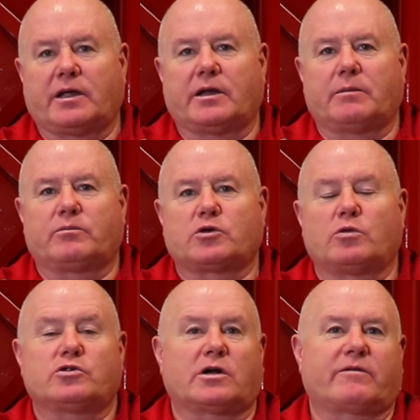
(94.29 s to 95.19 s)
and a
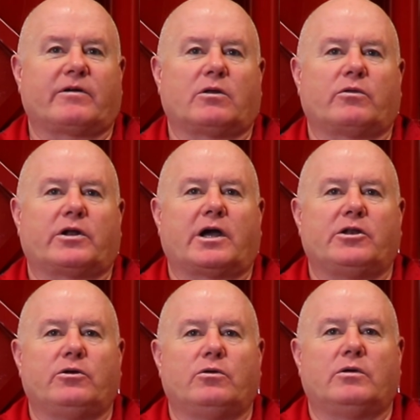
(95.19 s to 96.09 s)
tow truck fellow that I
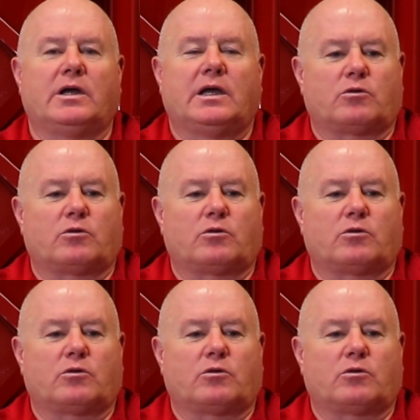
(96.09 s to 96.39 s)
knew,